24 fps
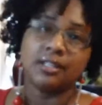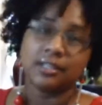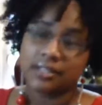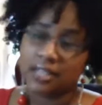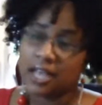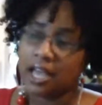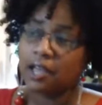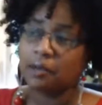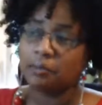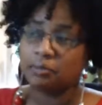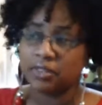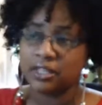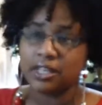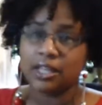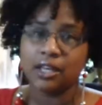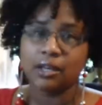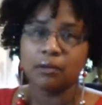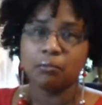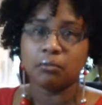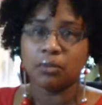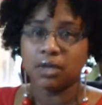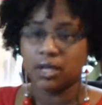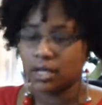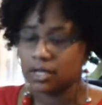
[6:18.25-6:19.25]
type thing,
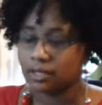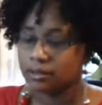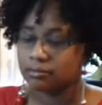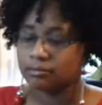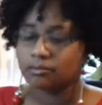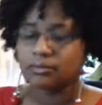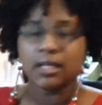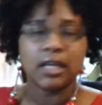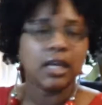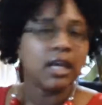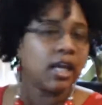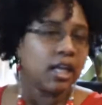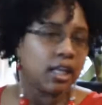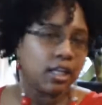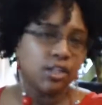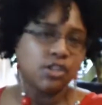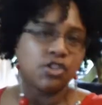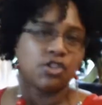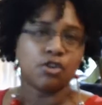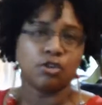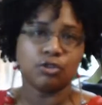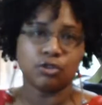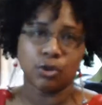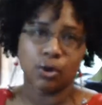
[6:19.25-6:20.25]
but at
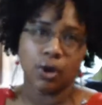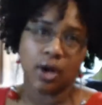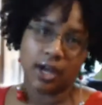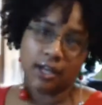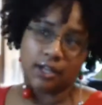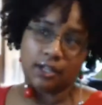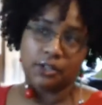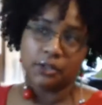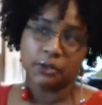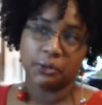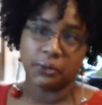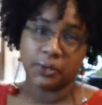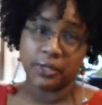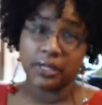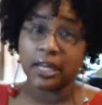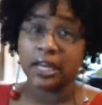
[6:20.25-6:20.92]
least you'll know how to do it.